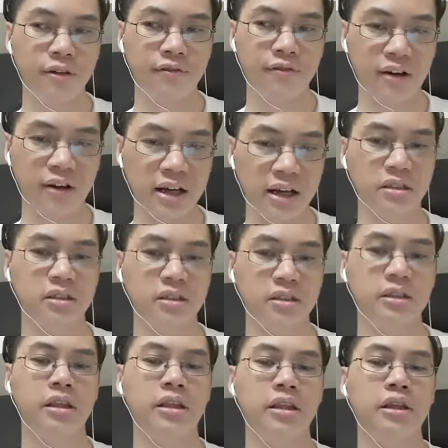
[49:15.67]
faster
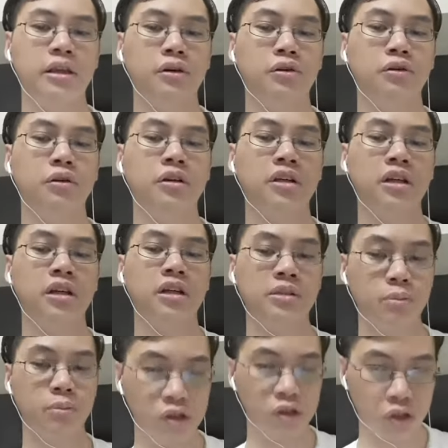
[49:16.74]
than it already has been
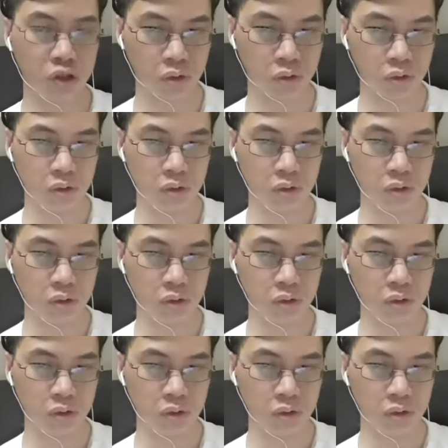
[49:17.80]
pushed to.